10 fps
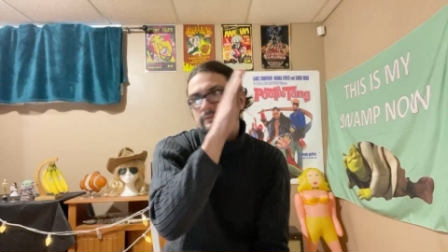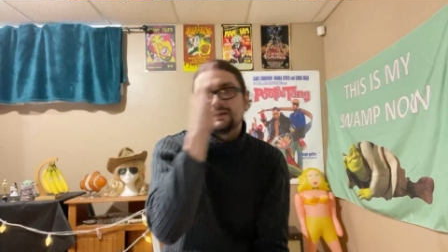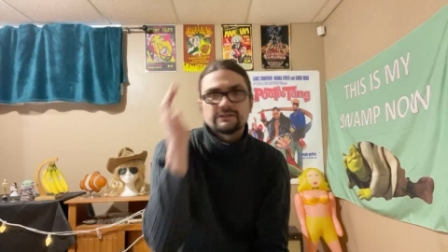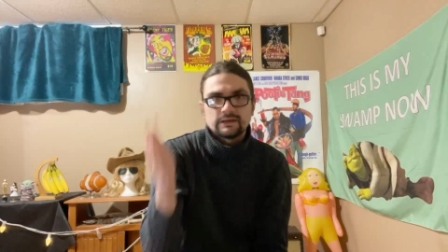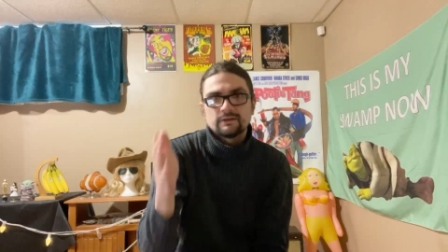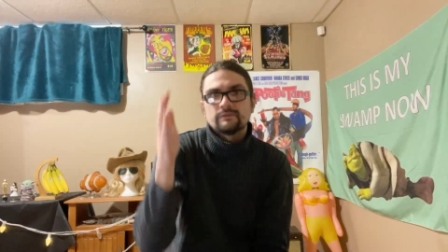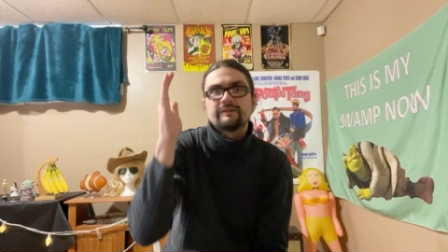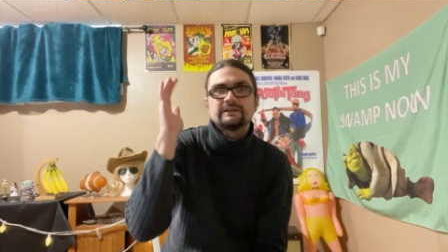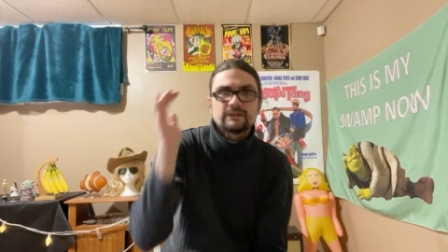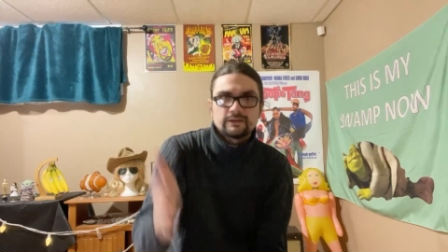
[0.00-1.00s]
face, cut to their
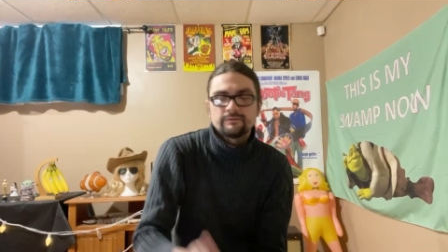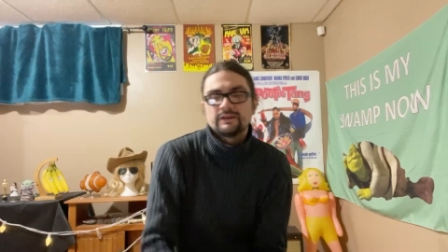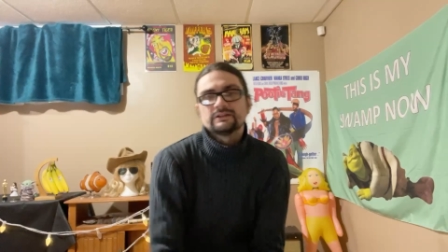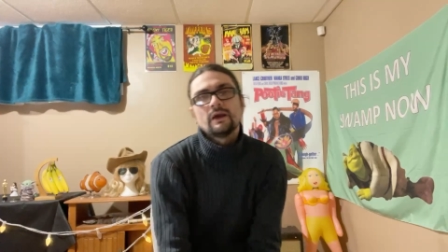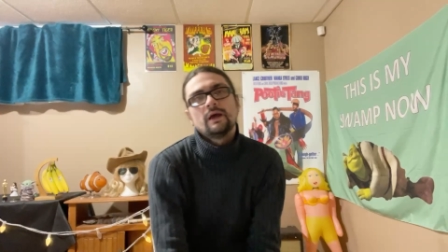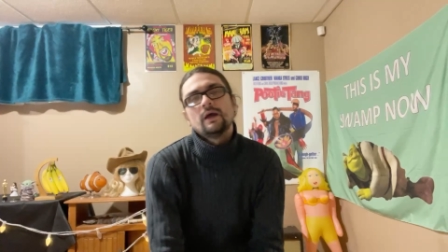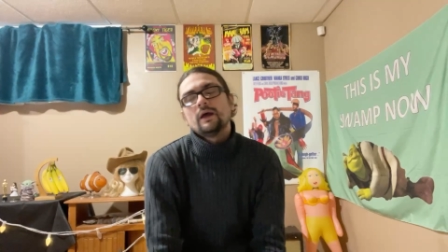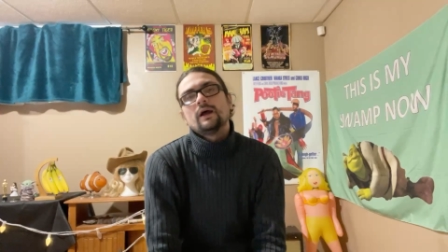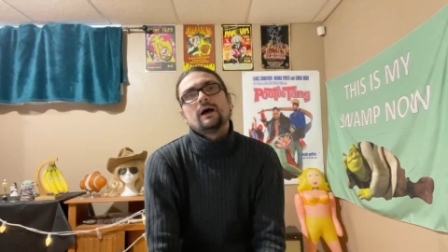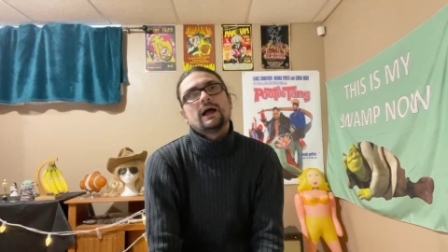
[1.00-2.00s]
face, cut to their face.
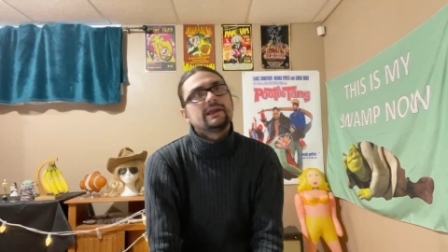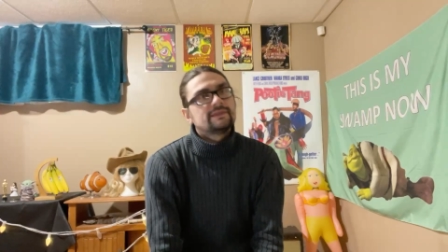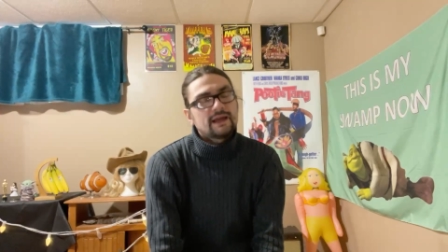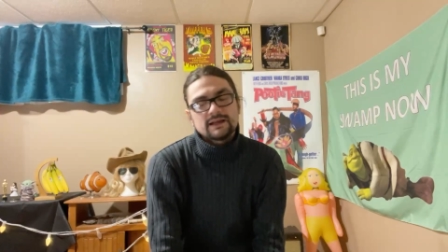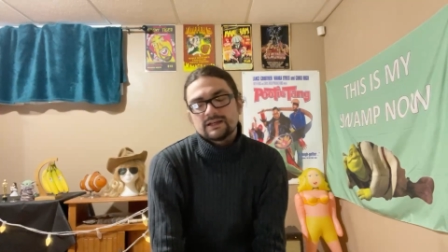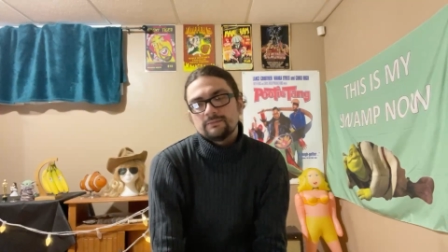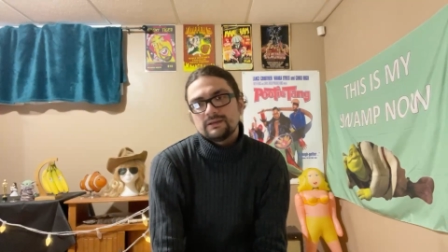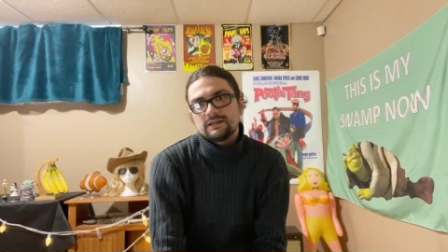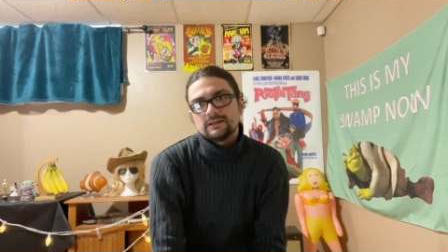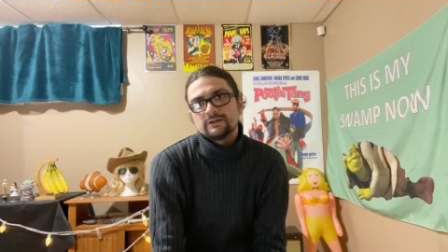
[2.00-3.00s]
That can
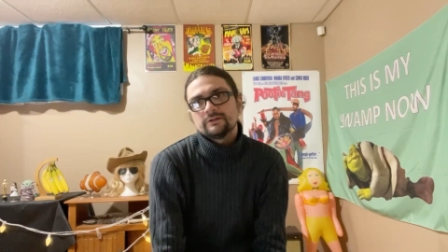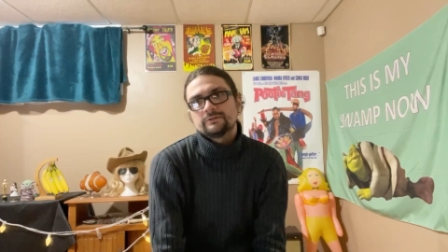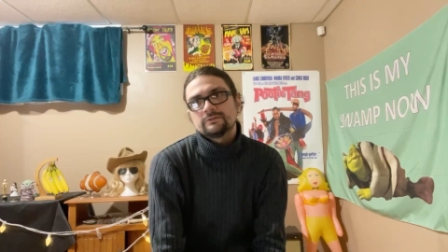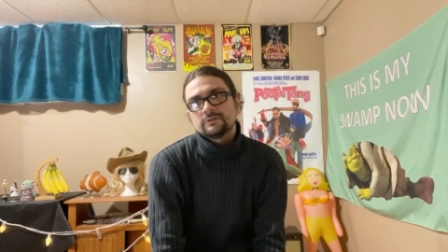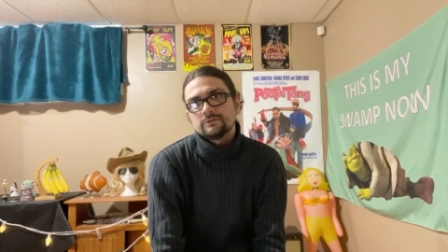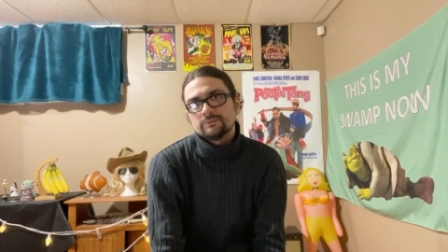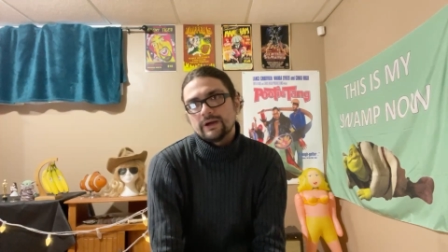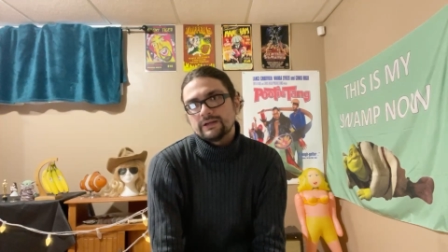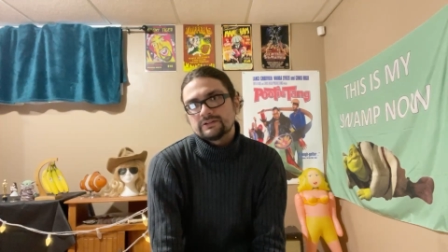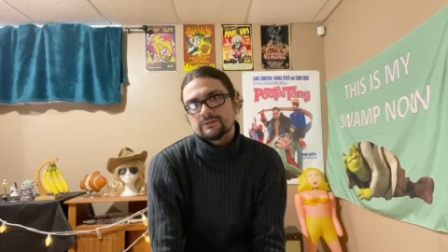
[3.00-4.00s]
be a little too
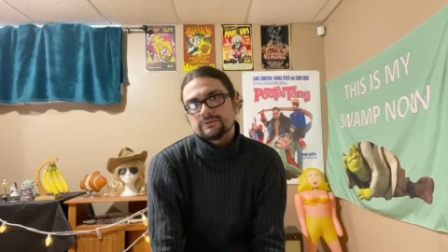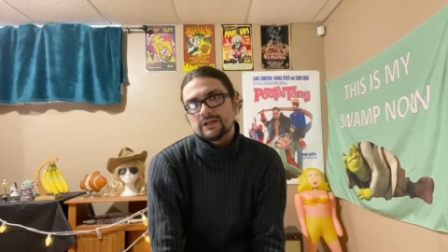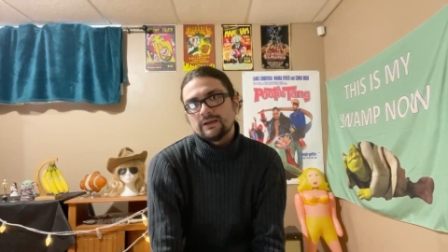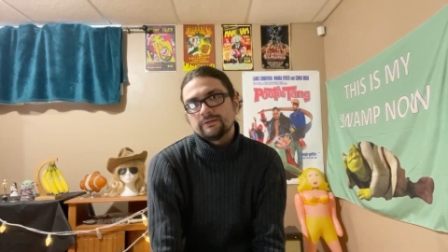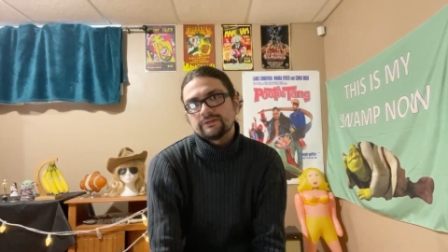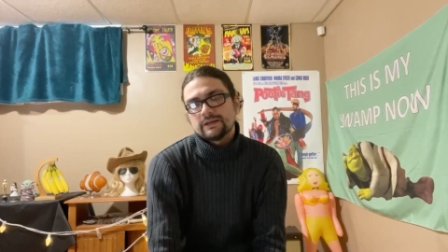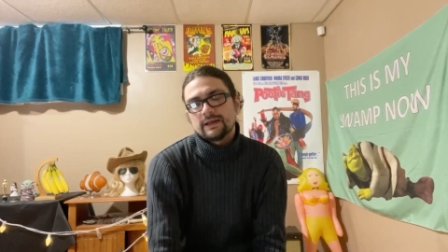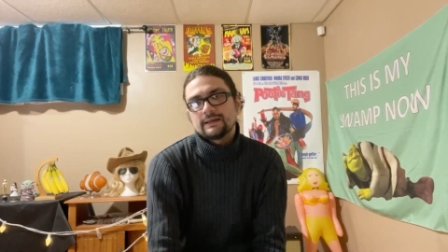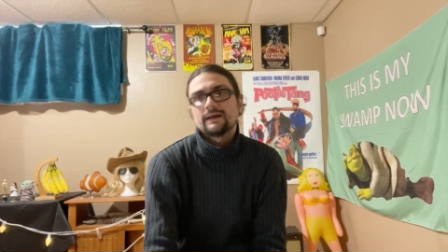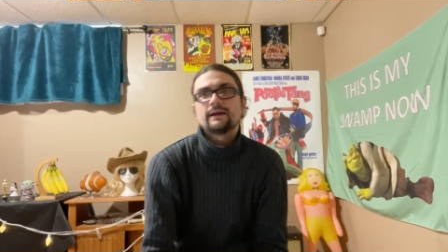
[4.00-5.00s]
much sometimes,
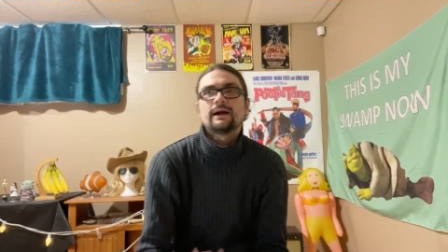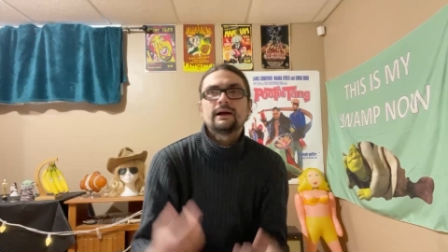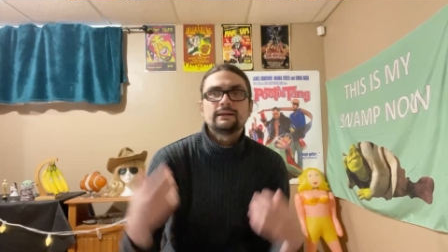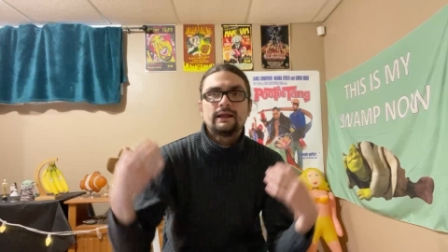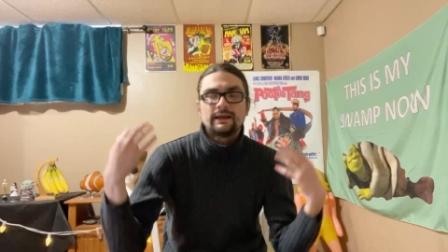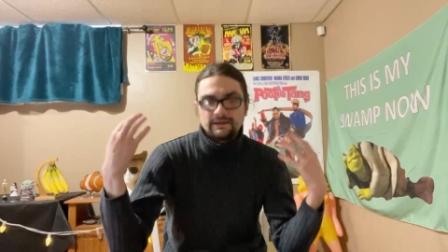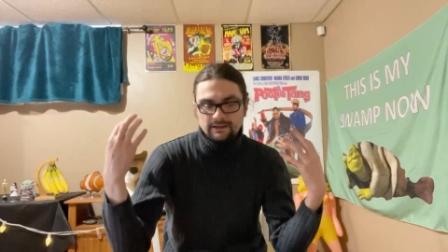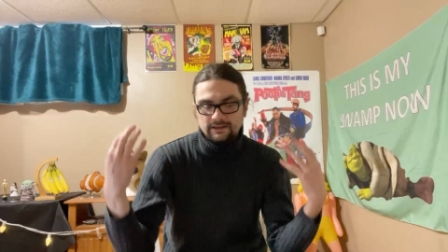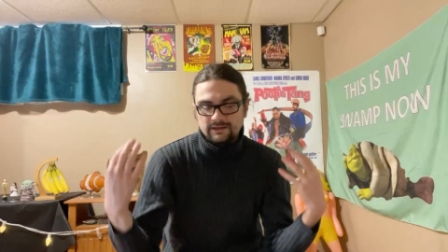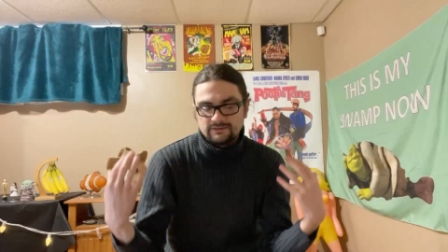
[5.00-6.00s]
and I like
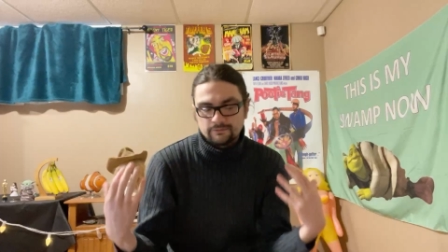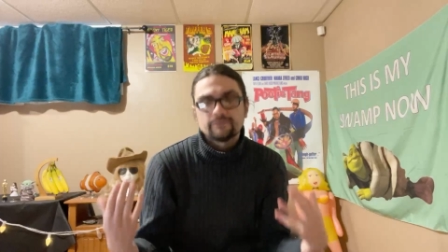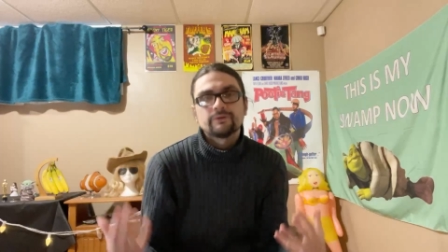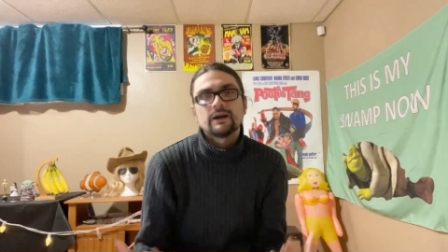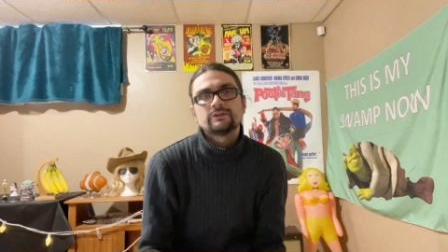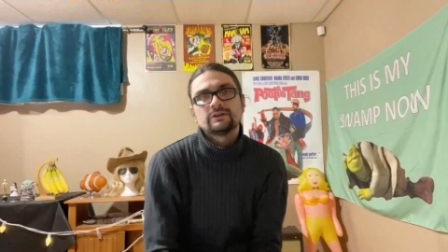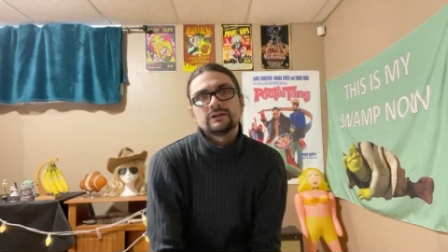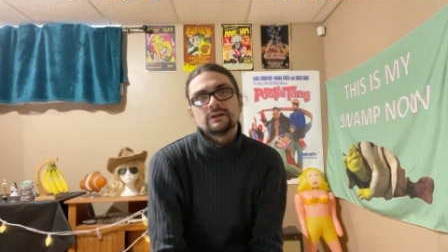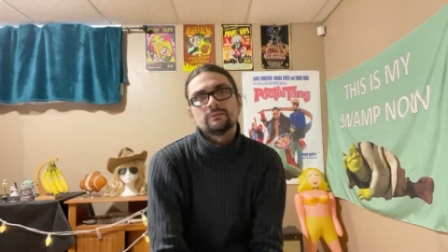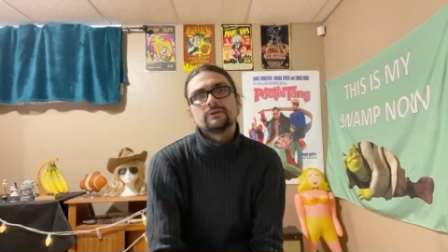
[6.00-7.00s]
it. It's refreshing
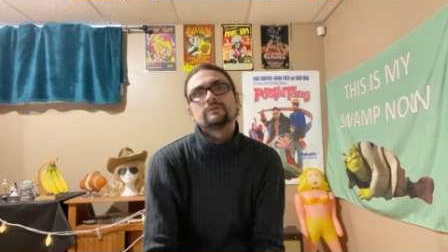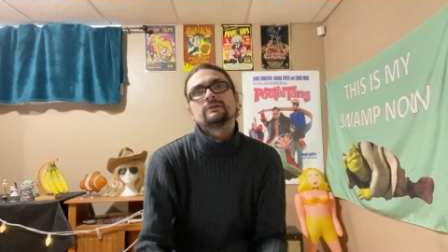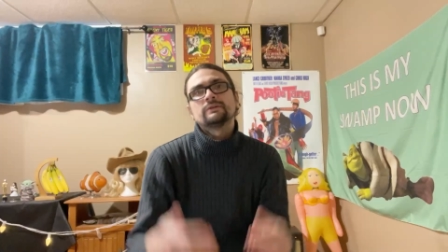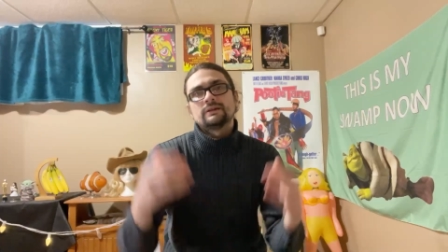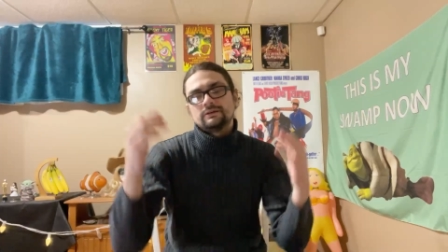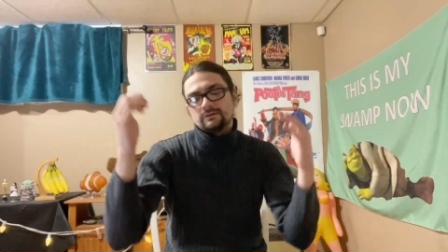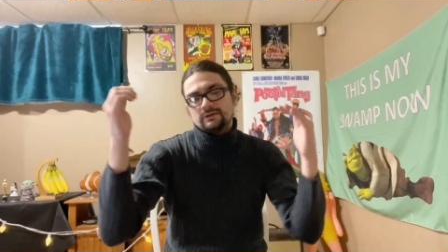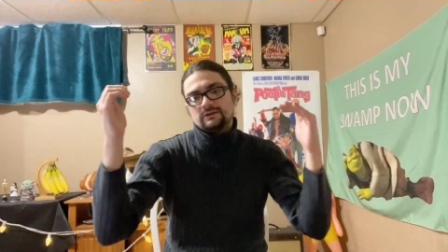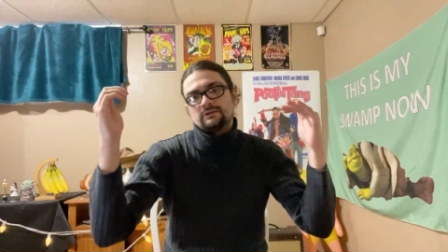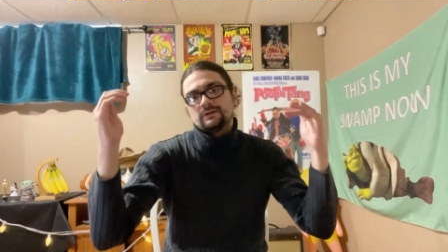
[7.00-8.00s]
in a movie when they do
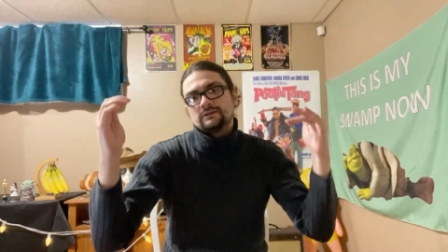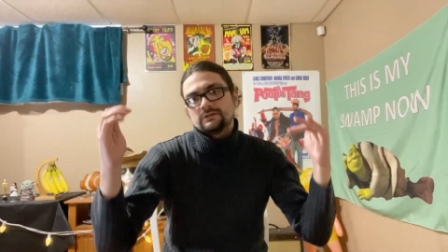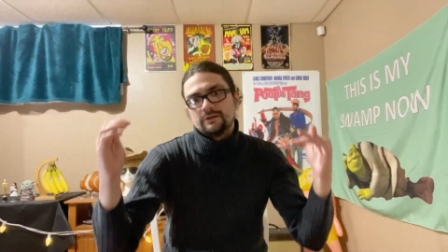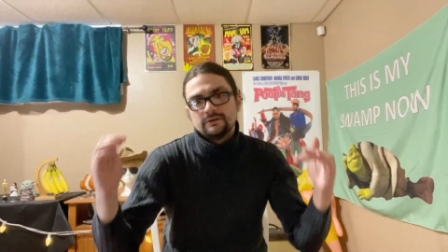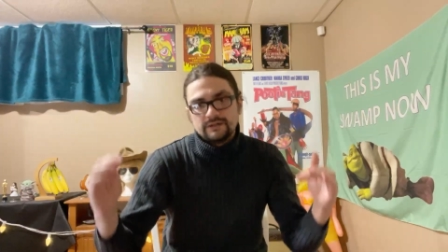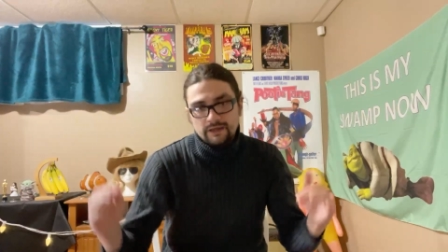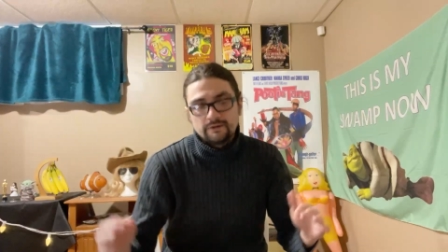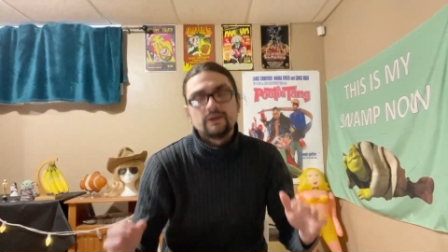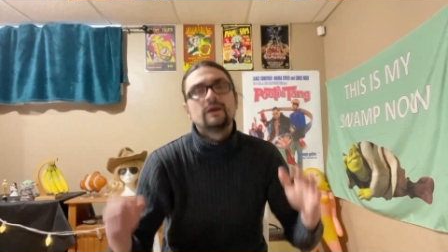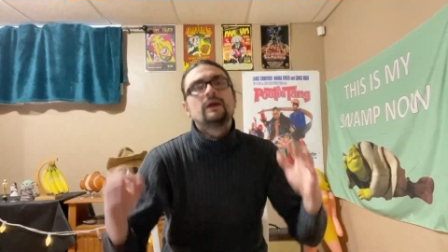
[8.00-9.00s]
this and they slow it down